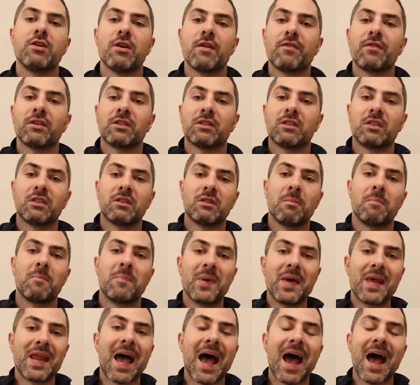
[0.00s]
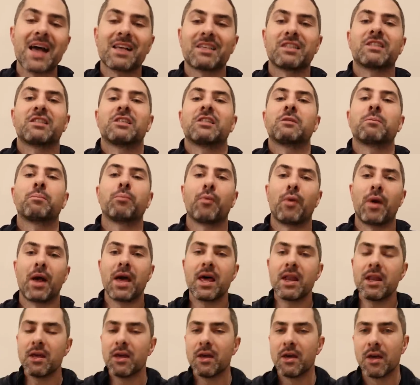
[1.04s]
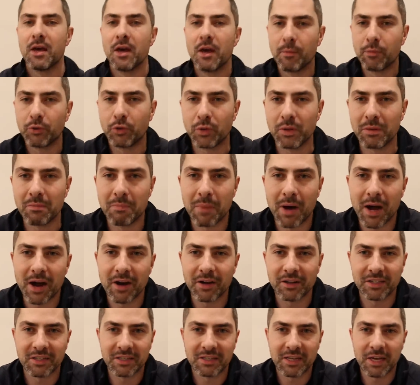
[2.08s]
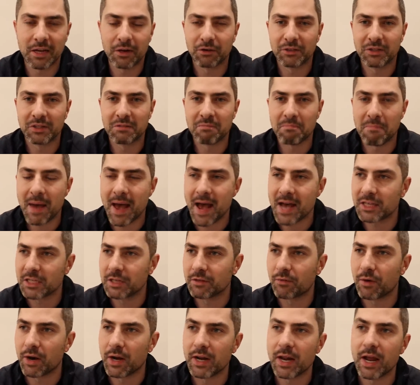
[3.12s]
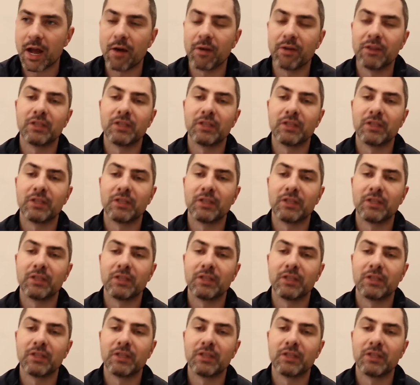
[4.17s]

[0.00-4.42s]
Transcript: You have this the, bid ask spread between buyers and sellers is massive right now.